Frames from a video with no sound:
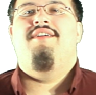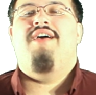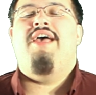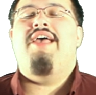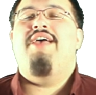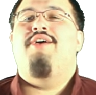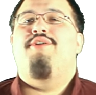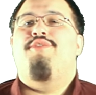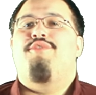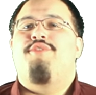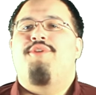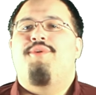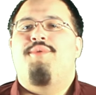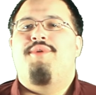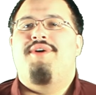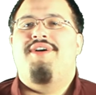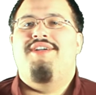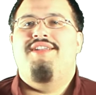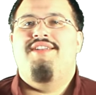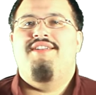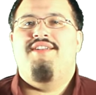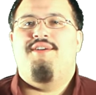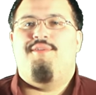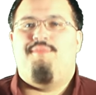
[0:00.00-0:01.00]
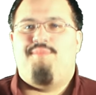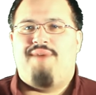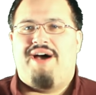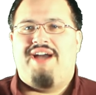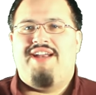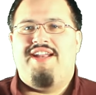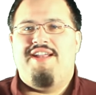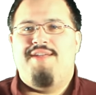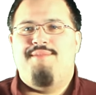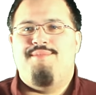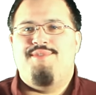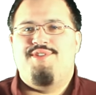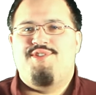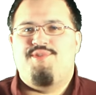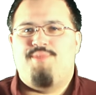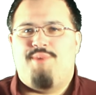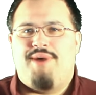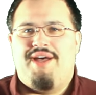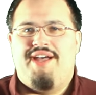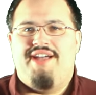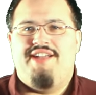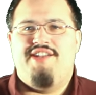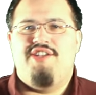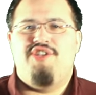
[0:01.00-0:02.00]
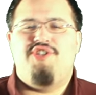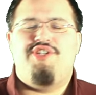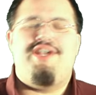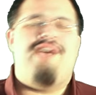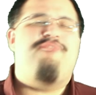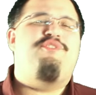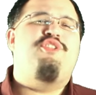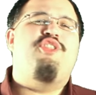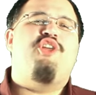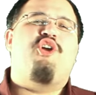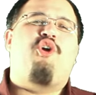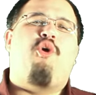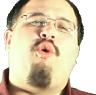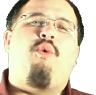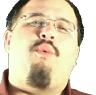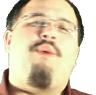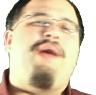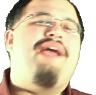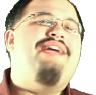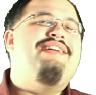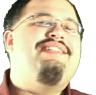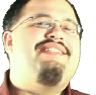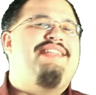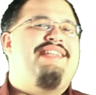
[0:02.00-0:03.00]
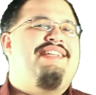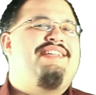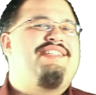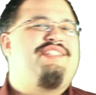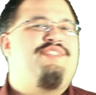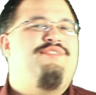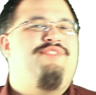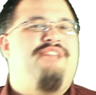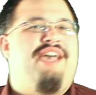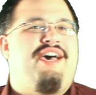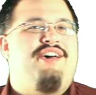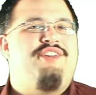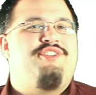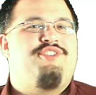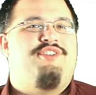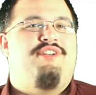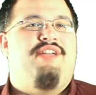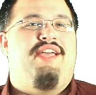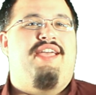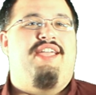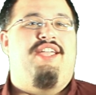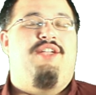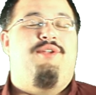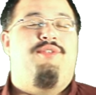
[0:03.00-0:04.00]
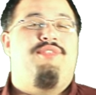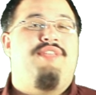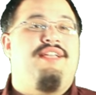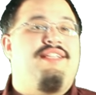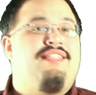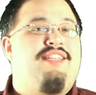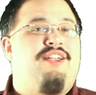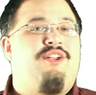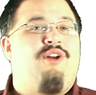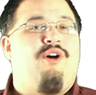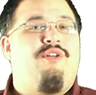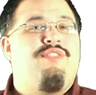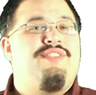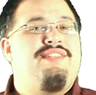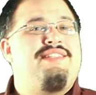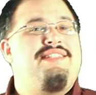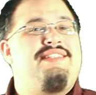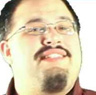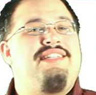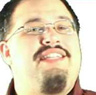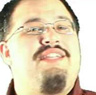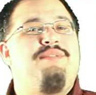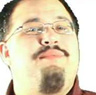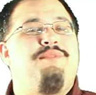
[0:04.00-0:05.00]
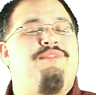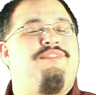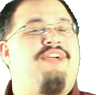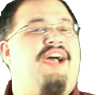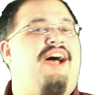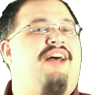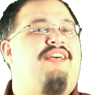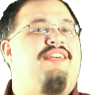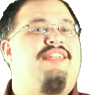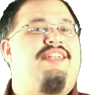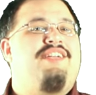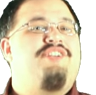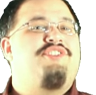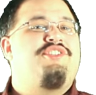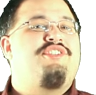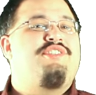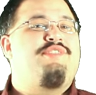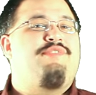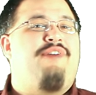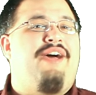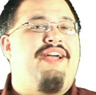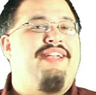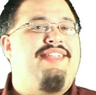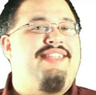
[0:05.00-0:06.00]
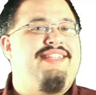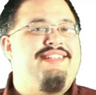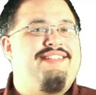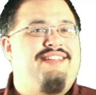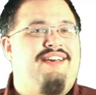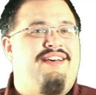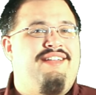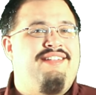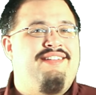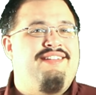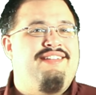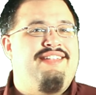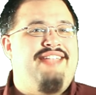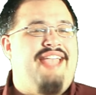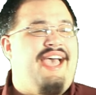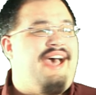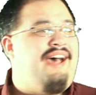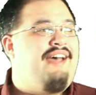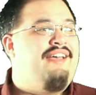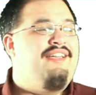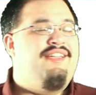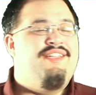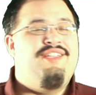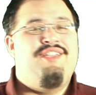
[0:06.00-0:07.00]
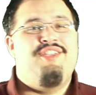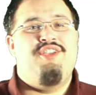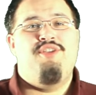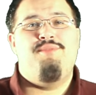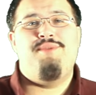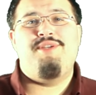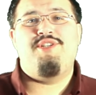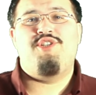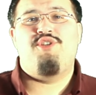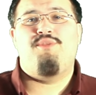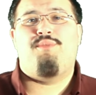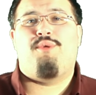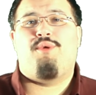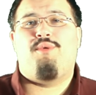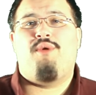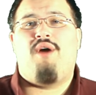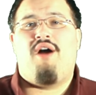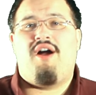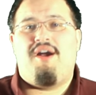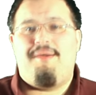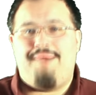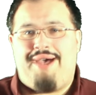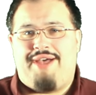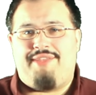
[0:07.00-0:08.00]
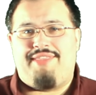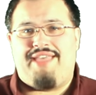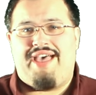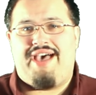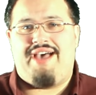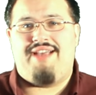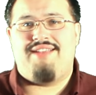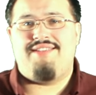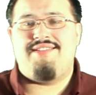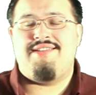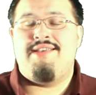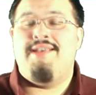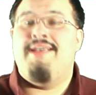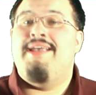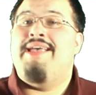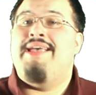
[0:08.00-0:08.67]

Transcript: Hey everyone, my name is Wedge. After the craziness of yesterday, you'd think that all the steam of Kaladesh is finally done. Yeah, you'd be super wrong about that.